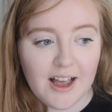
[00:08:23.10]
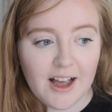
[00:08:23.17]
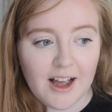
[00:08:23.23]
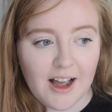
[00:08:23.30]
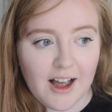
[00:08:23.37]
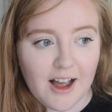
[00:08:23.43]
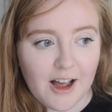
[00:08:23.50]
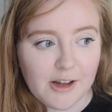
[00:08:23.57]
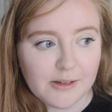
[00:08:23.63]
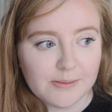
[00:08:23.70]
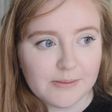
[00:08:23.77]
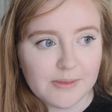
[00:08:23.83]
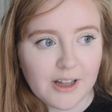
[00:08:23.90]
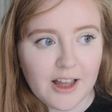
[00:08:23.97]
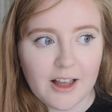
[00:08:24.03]
And
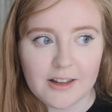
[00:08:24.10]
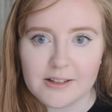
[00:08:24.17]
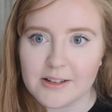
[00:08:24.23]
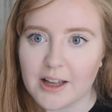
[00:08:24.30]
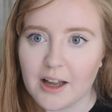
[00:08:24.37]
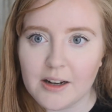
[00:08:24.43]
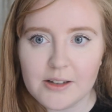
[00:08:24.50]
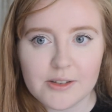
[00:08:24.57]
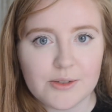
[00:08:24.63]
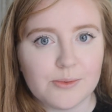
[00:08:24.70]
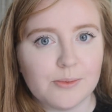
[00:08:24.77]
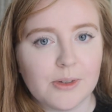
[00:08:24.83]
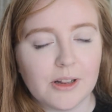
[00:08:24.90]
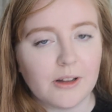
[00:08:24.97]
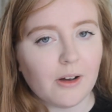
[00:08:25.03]
that is
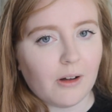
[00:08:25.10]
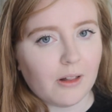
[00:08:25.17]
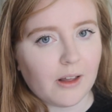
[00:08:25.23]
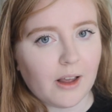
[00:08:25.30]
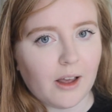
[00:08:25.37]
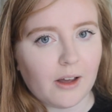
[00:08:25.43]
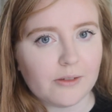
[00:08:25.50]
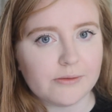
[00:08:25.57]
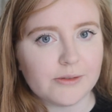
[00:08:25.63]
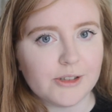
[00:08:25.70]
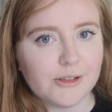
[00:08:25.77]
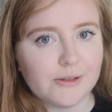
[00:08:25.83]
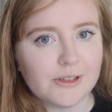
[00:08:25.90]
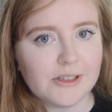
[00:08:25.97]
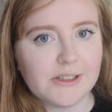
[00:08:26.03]
really all I have for you
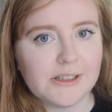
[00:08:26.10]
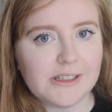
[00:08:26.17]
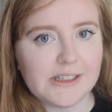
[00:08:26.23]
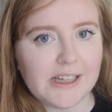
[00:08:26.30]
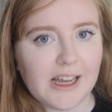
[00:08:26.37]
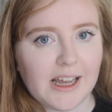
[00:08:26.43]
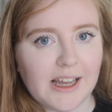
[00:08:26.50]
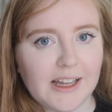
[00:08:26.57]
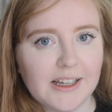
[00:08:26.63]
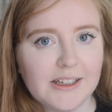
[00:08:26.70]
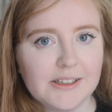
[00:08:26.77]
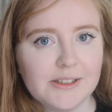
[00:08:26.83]
today.